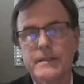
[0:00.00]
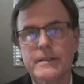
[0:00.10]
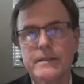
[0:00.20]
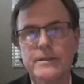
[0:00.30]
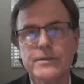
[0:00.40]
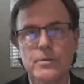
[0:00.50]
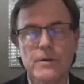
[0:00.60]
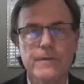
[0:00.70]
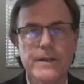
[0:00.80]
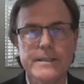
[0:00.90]

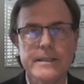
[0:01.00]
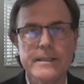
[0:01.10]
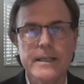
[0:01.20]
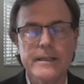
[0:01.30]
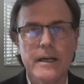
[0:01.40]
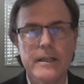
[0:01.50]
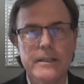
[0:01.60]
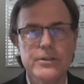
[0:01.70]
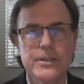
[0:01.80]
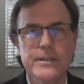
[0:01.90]
consumer-facing
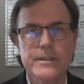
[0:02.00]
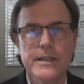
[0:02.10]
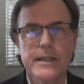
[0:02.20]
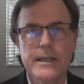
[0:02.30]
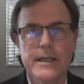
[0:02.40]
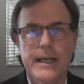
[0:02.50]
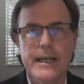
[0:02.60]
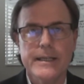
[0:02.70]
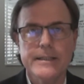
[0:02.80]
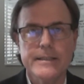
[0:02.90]
technologies
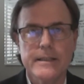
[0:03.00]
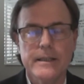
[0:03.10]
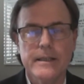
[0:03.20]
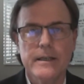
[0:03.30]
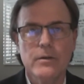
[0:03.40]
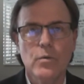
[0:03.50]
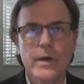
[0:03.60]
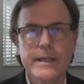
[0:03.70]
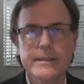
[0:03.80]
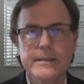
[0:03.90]
as a
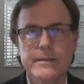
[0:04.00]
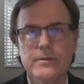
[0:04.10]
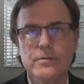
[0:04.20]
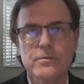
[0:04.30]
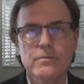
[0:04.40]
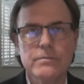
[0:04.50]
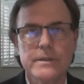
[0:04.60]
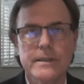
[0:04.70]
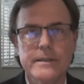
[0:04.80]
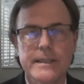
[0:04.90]
way to
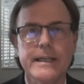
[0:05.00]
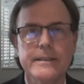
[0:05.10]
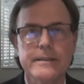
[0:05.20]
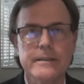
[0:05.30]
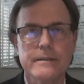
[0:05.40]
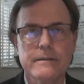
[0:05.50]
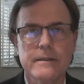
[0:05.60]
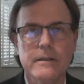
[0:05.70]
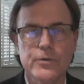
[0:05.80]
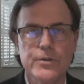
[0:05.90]

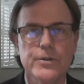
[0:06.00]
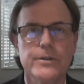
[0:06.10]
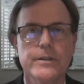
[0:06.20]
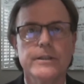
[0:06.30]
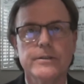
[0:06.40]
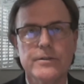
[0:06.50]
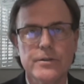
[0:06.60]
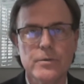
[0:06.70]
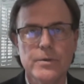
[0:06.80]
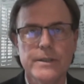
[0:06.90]
get closer to the
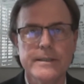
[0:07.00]
consumer.